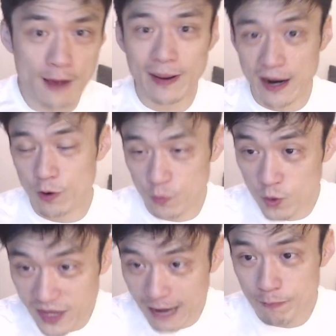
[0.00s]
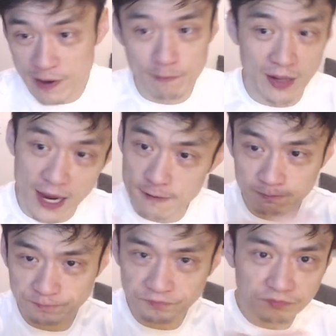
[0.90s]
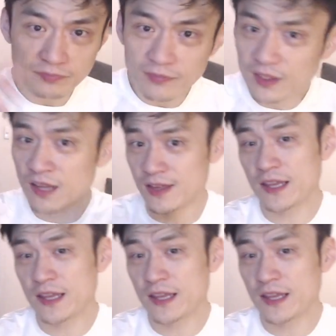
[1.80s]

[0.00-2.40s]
But with that being played, then